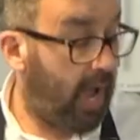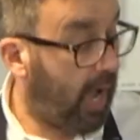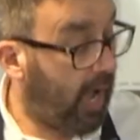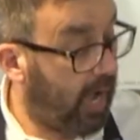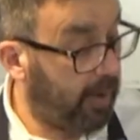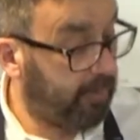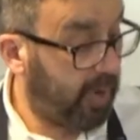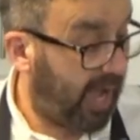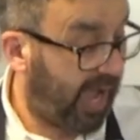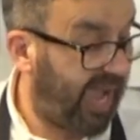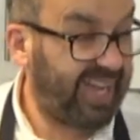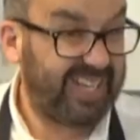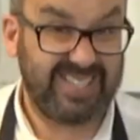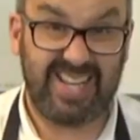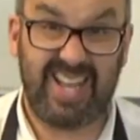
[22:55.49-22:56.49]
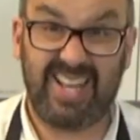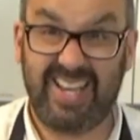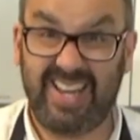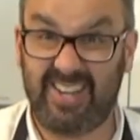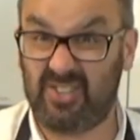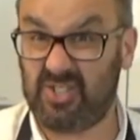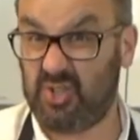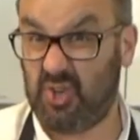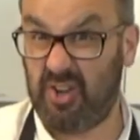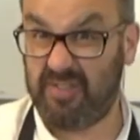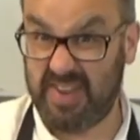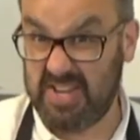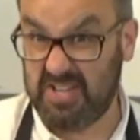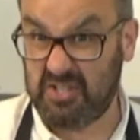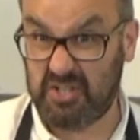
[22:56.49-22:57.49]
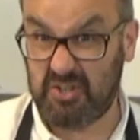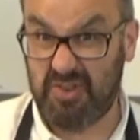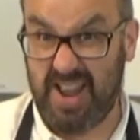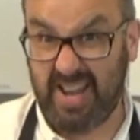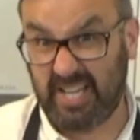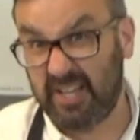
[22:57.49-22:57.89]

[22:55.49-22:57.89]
as a little sort of Easter egg.